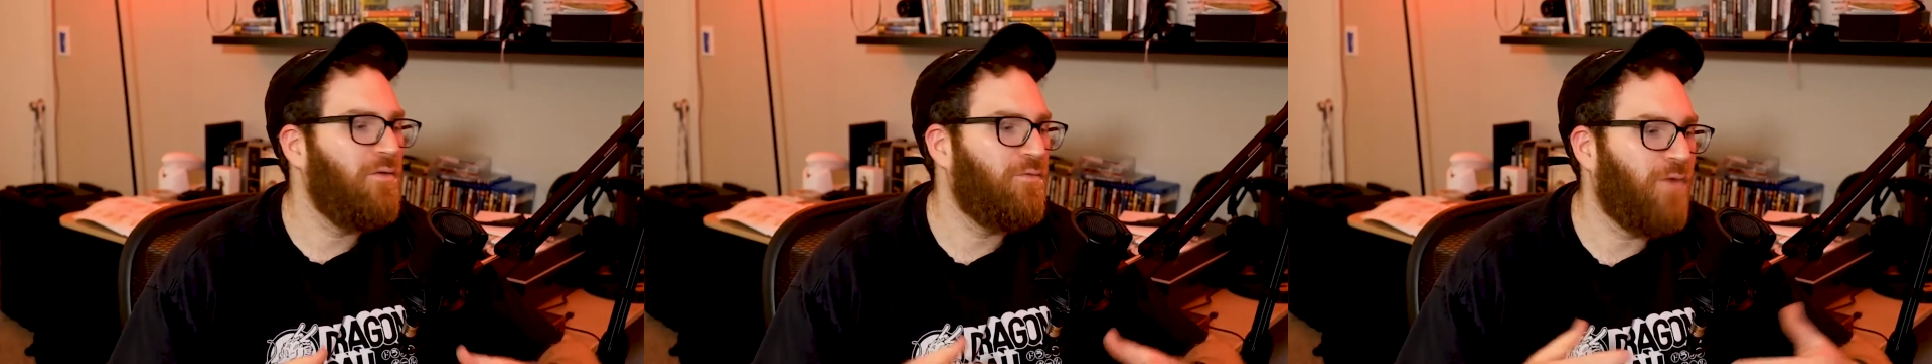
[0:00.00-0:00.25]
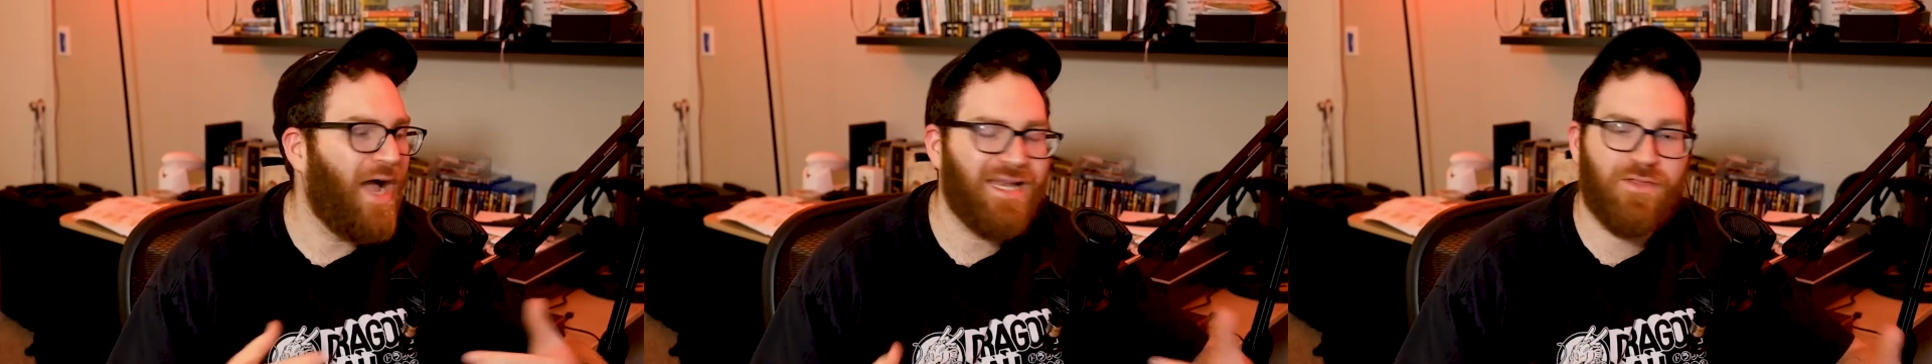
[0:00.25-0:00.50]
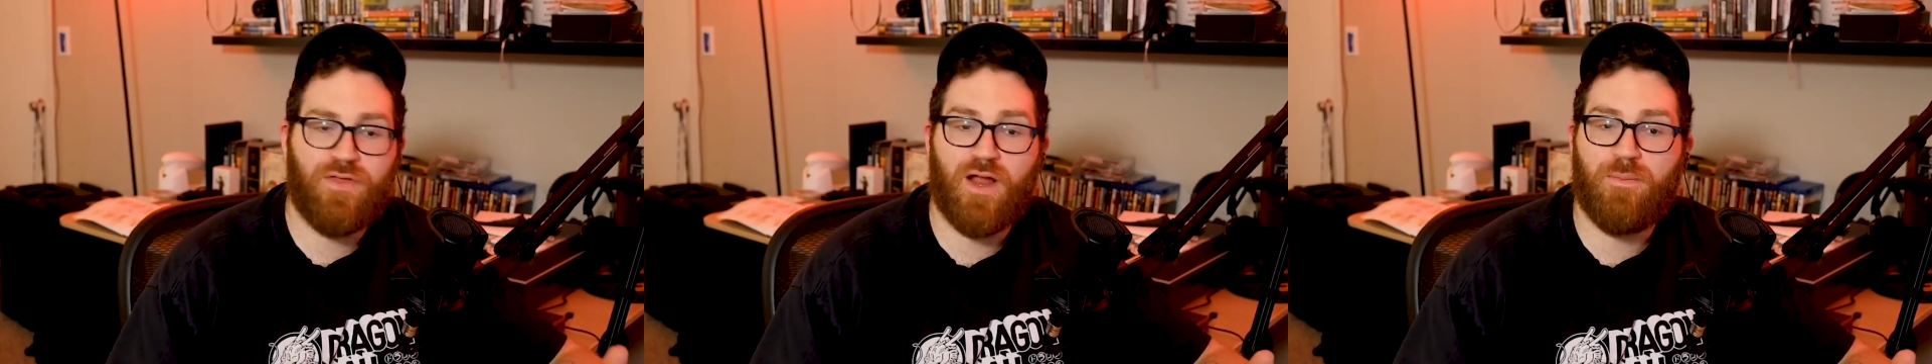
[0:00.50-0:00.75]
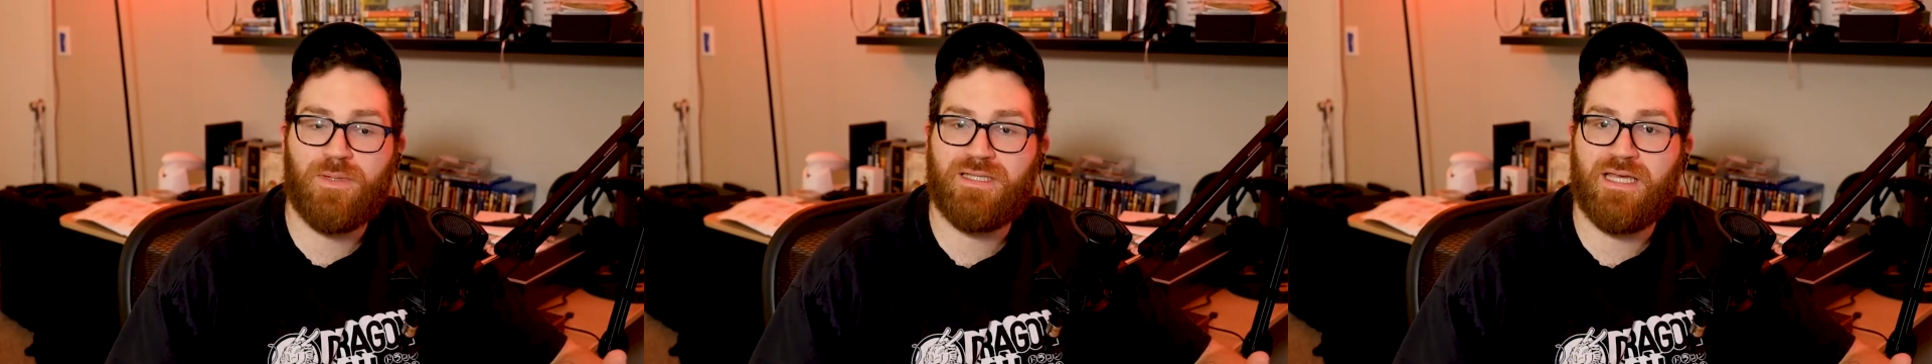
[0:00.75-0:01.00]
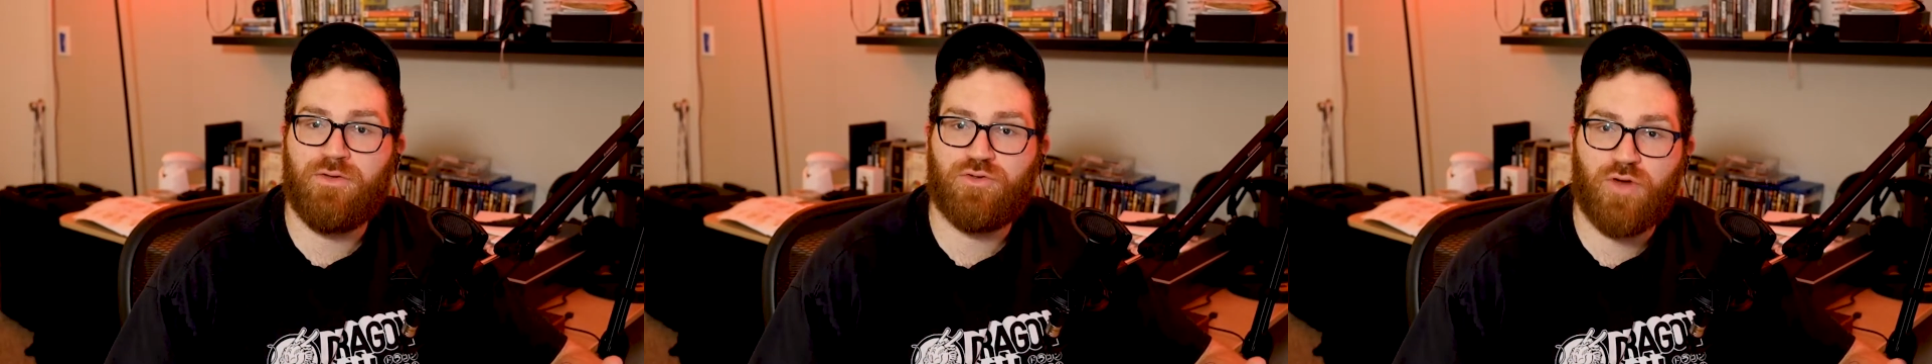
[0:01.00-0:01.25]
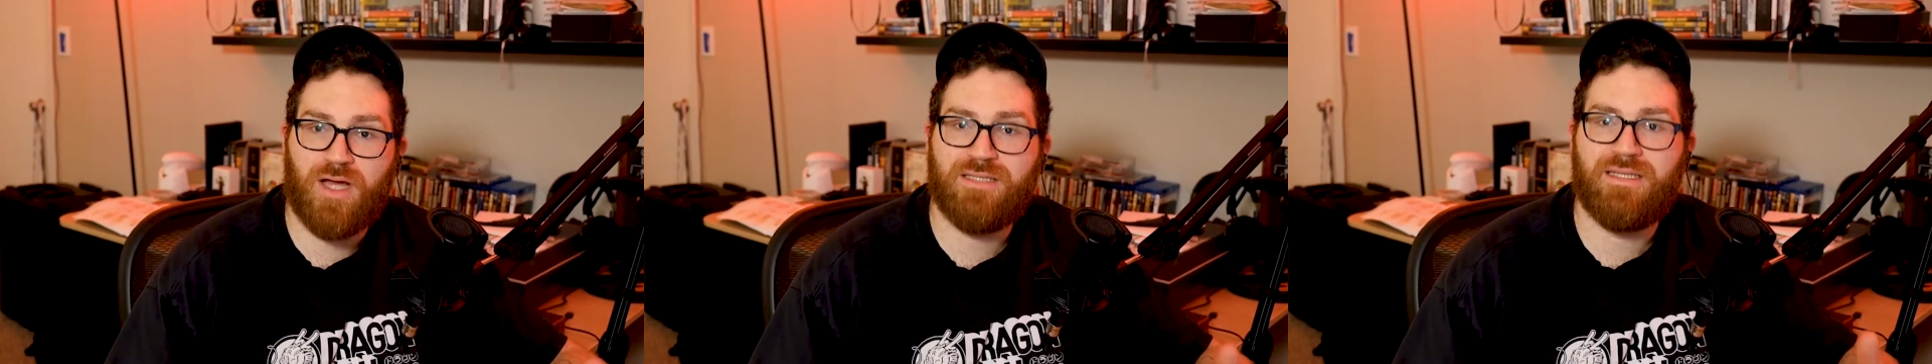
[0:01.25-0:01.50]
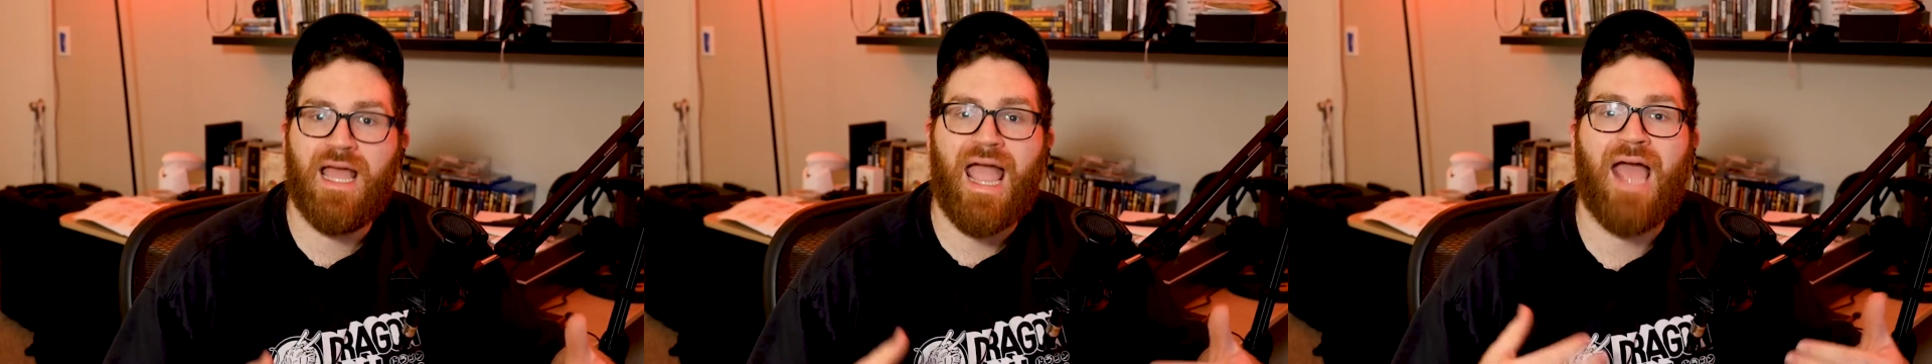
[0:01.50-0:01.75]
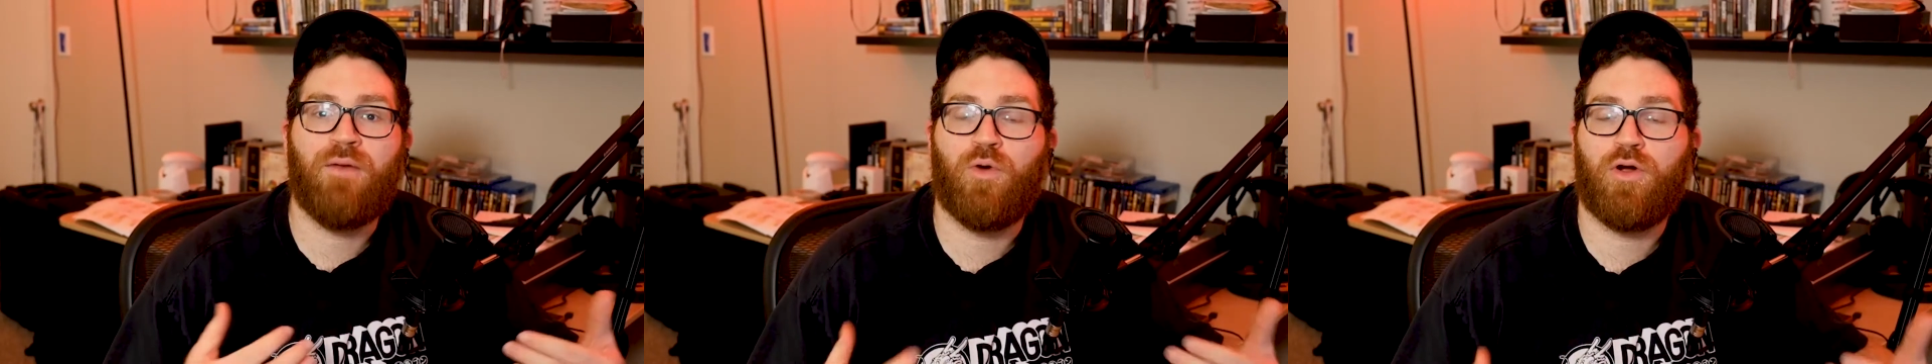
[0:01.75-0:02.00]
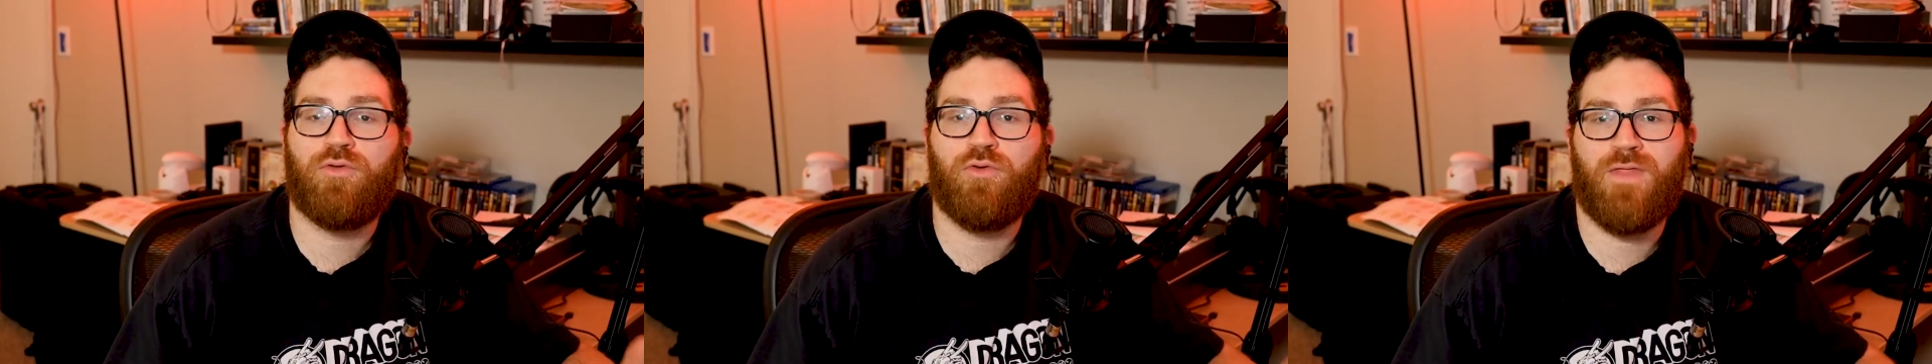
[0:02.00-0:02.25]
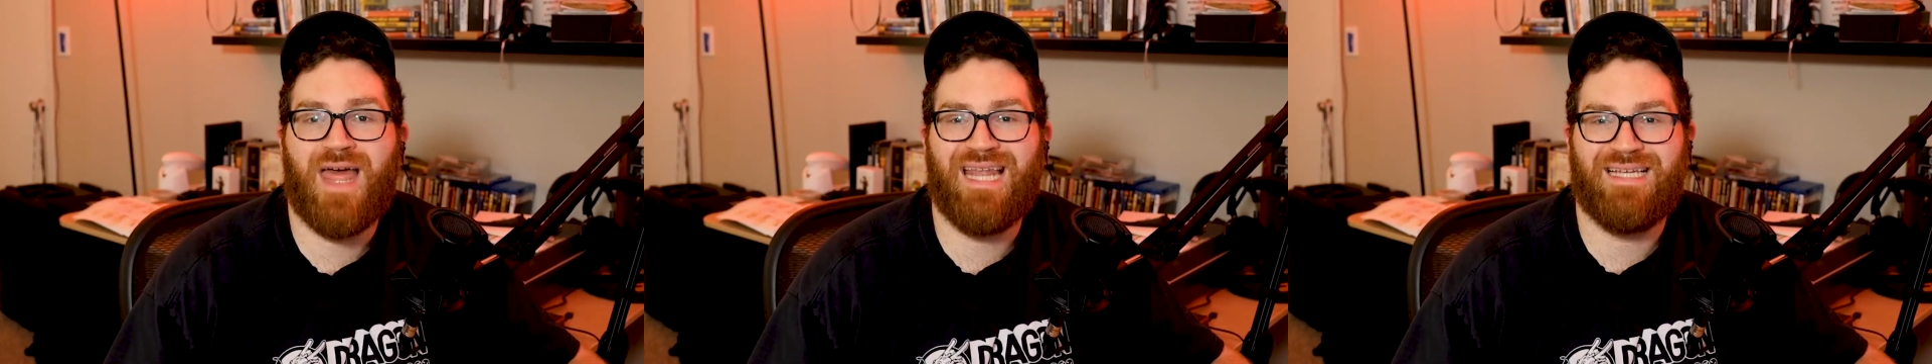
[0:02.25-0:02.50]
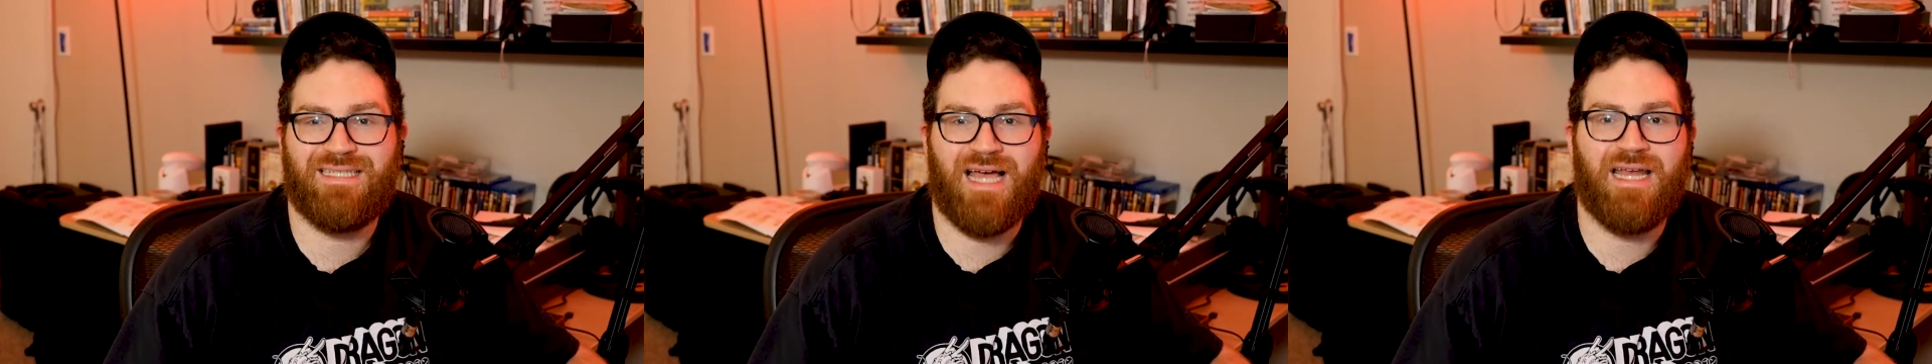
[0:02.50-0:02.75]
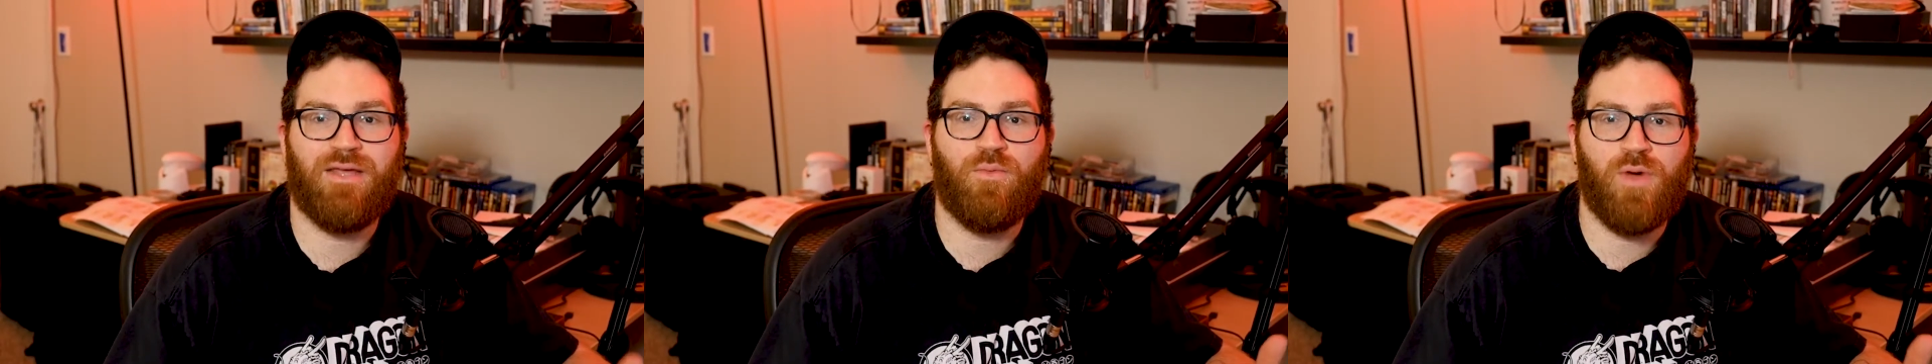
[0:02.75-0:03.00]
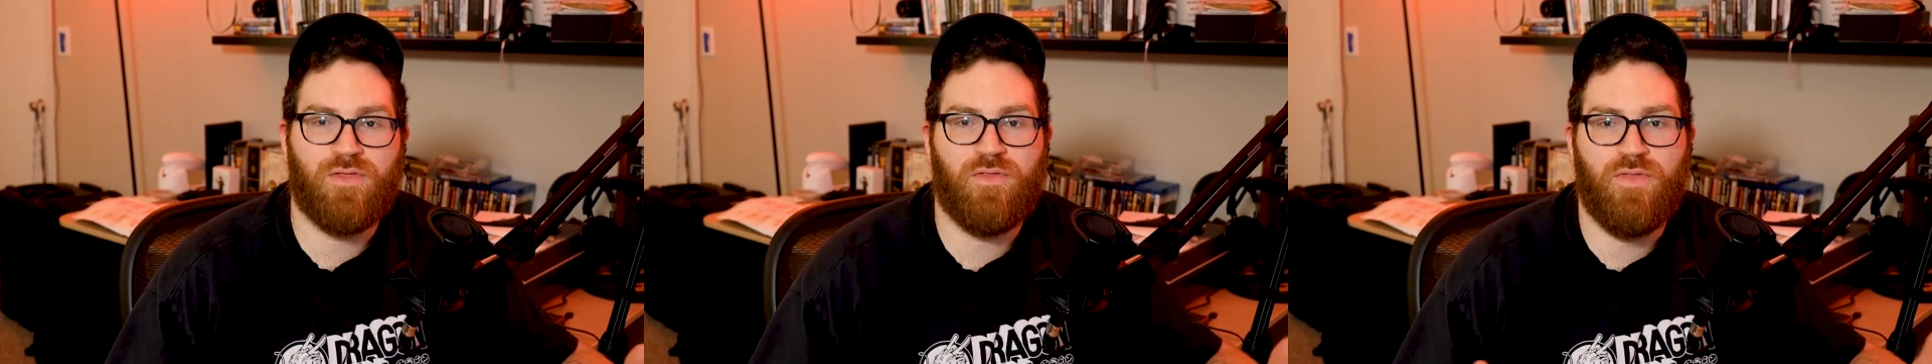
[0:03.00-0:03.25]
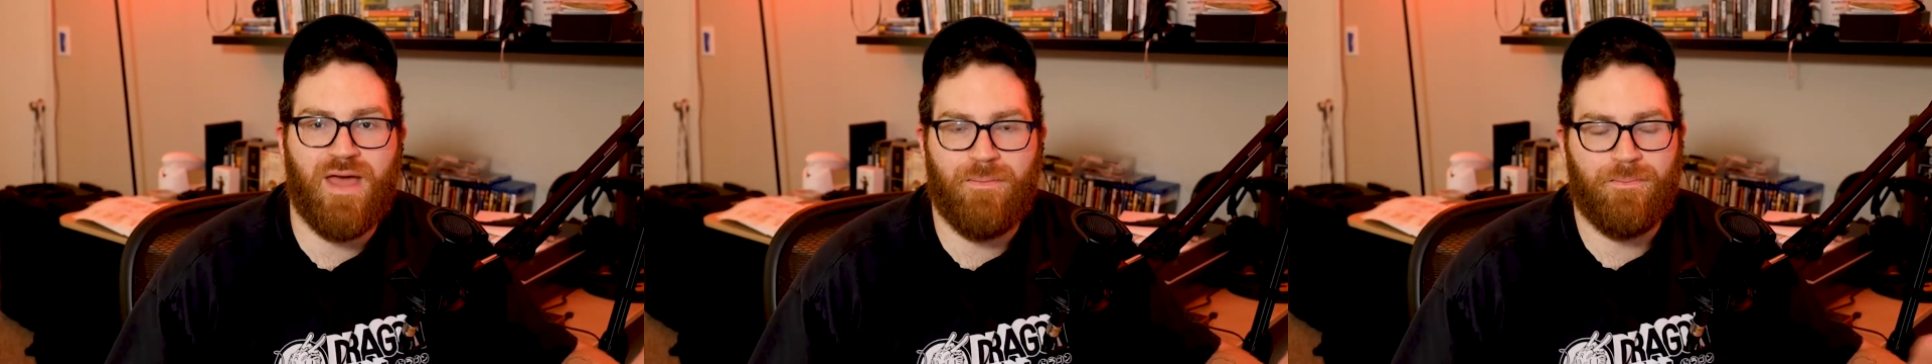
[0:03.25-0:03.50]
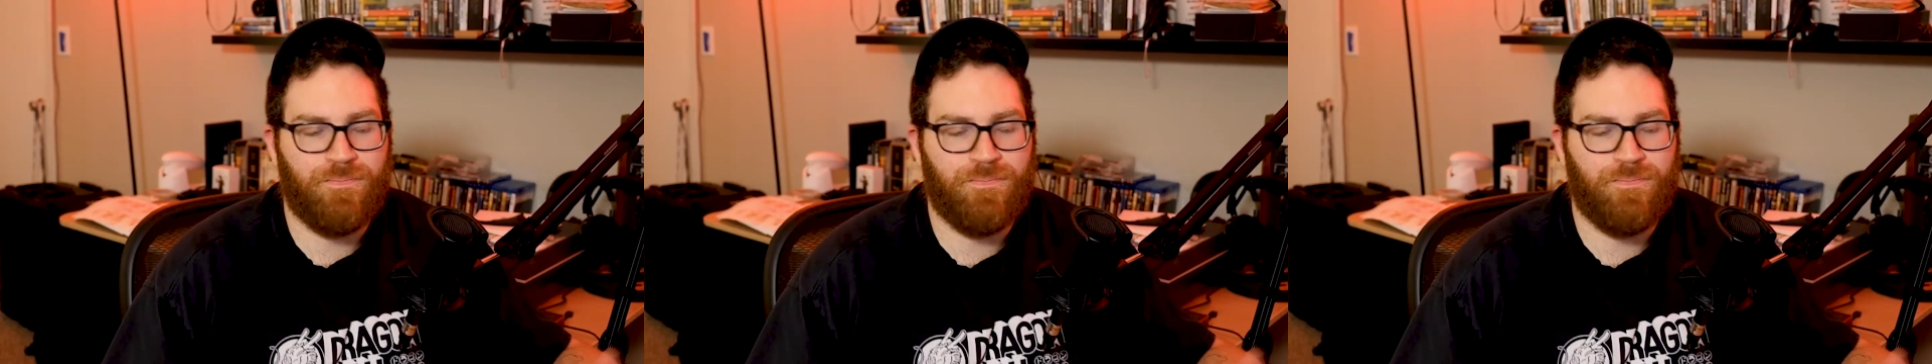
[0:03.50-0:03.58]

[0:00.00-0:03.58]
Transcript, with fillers: Find a therapist that you trust and work through that anxiety with them.